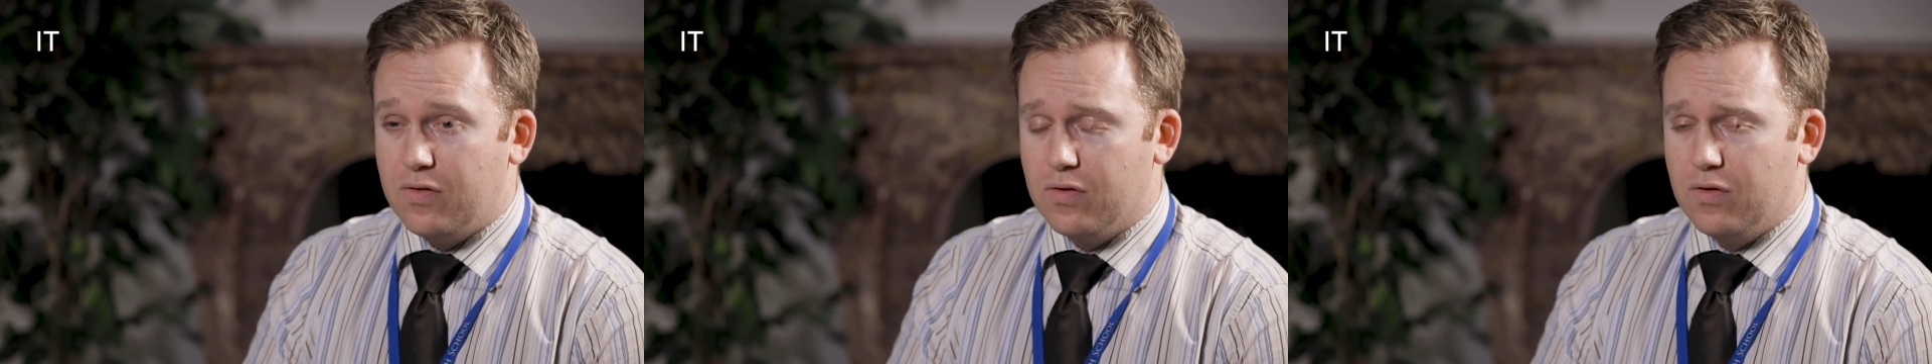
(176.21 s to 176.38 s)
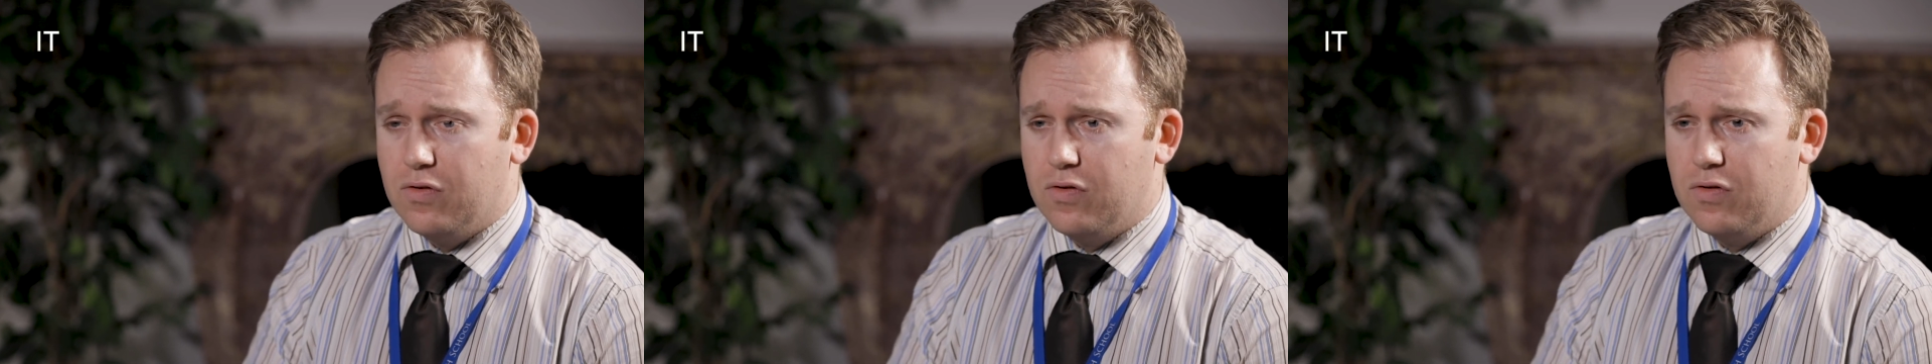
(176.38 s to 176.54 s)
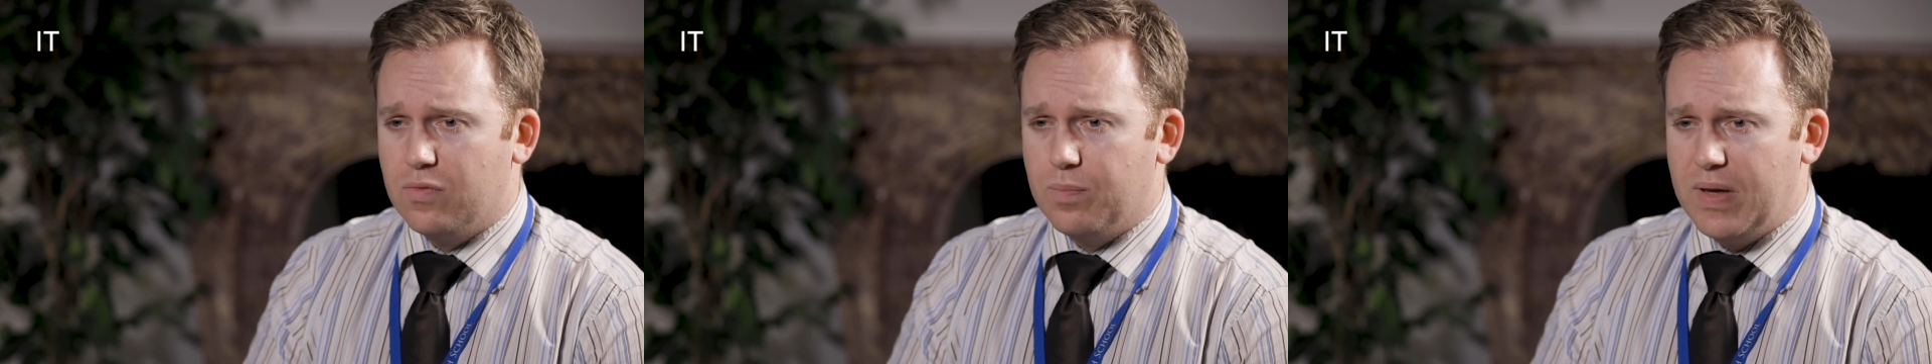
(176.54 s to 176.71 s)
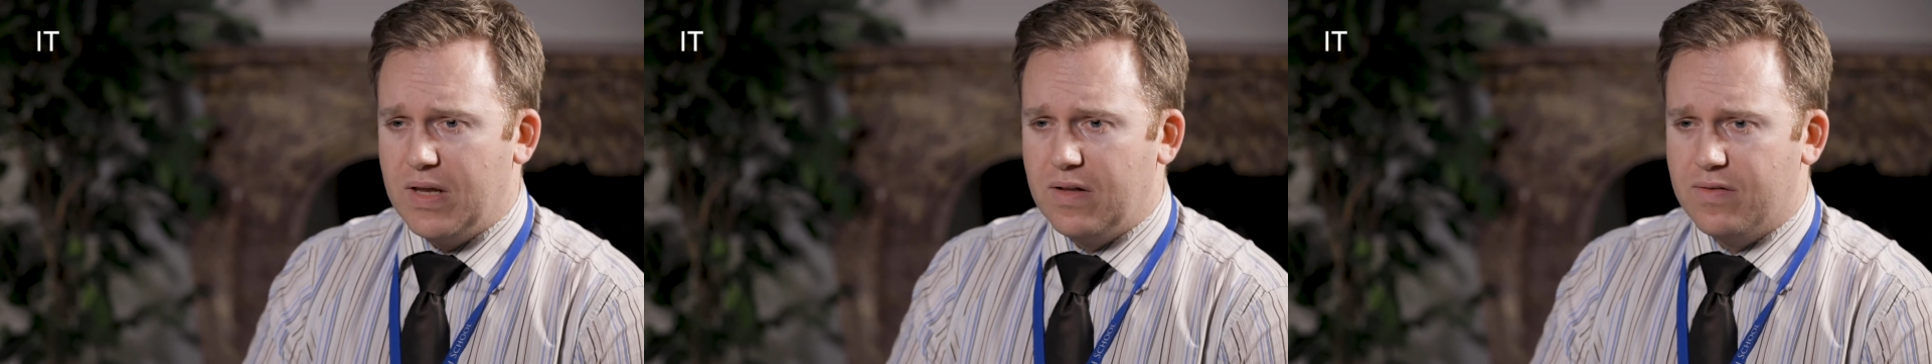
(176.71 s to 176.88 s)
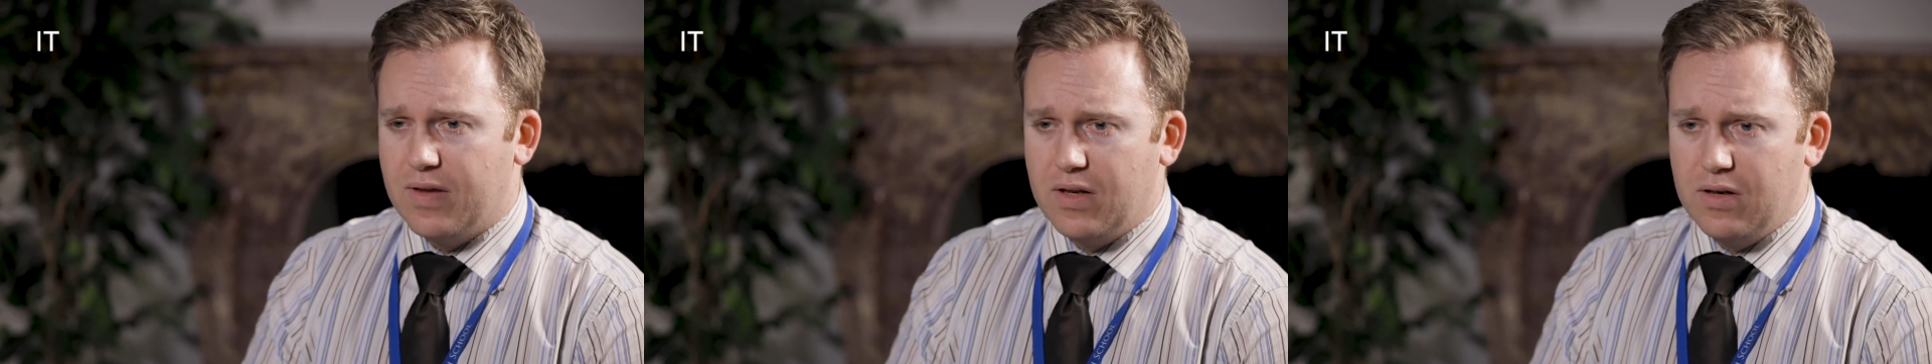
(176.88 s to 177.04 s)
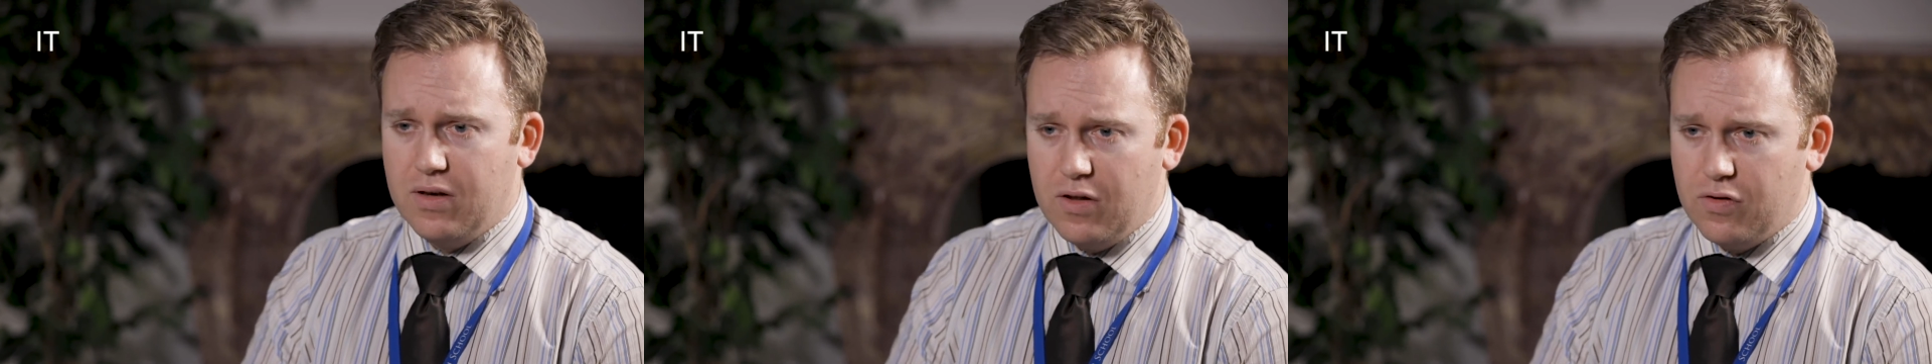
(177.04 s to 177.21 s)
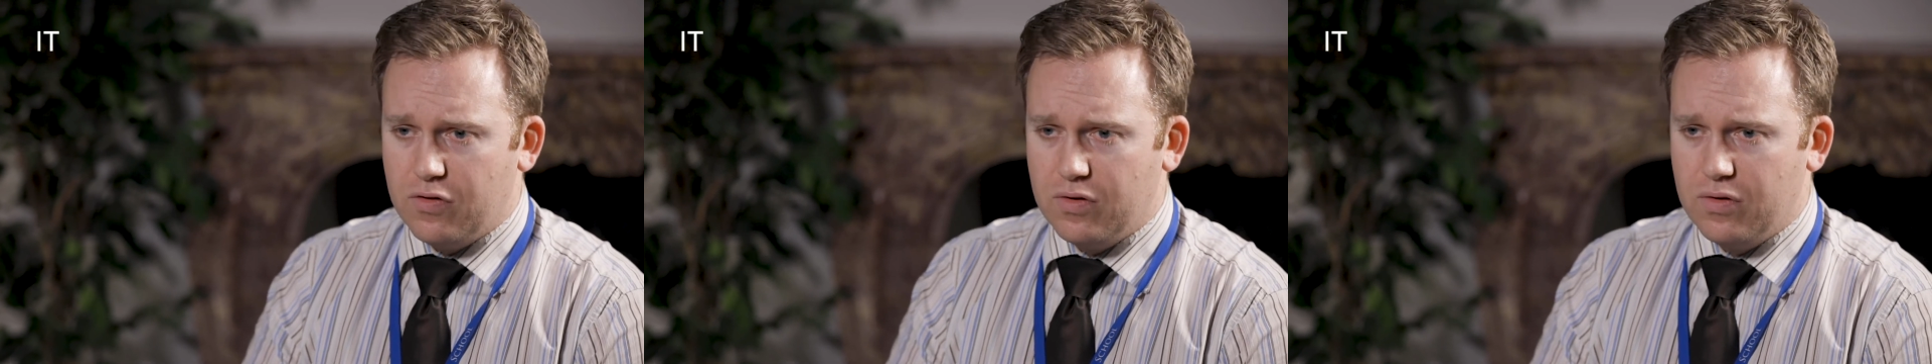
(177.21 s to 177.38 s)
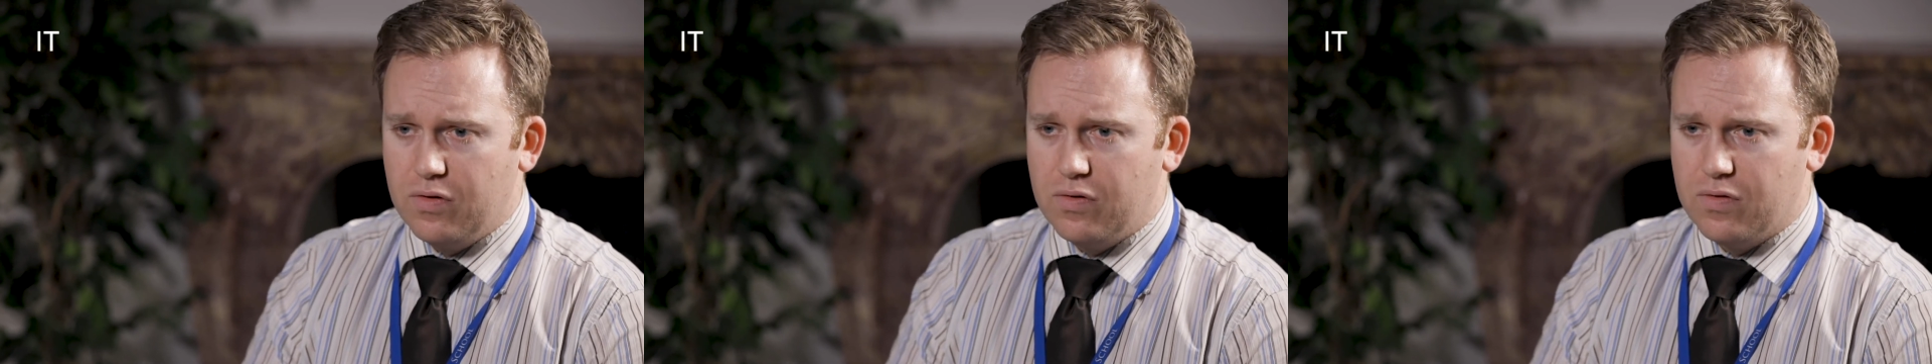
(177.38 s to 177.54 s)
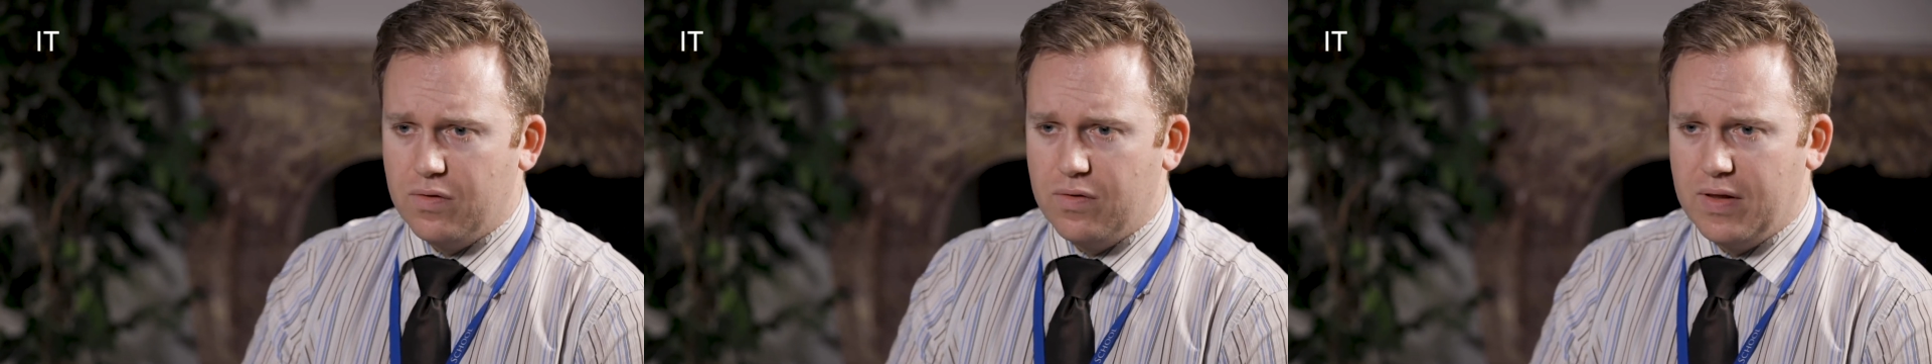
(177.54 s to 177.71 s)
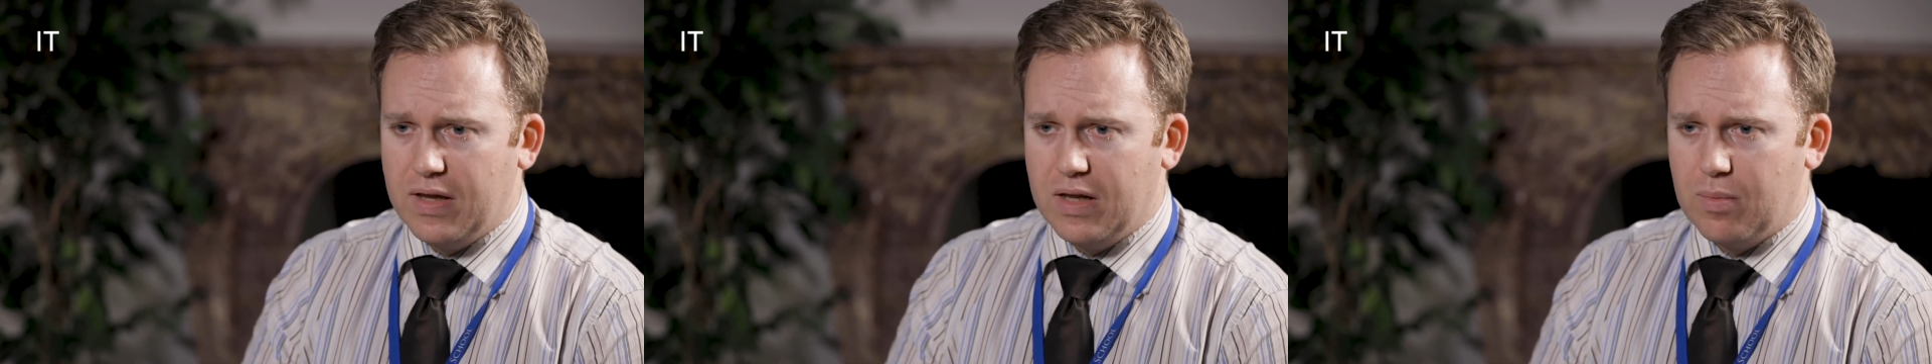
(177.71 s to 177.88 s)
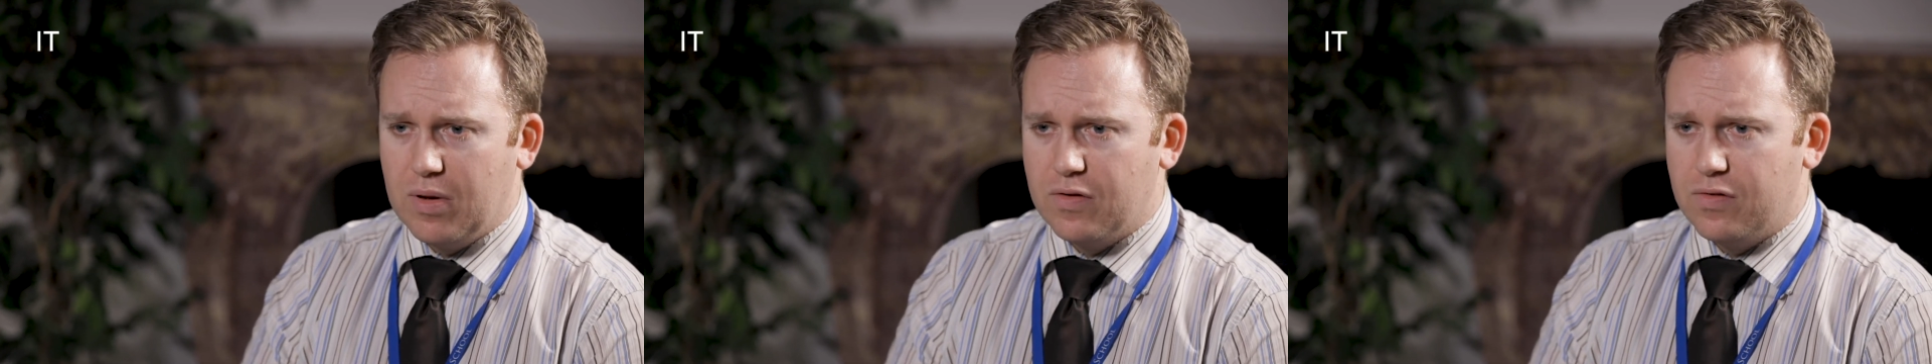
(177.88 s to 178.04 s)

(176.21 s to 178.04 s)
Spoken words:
such as being technicians and thinking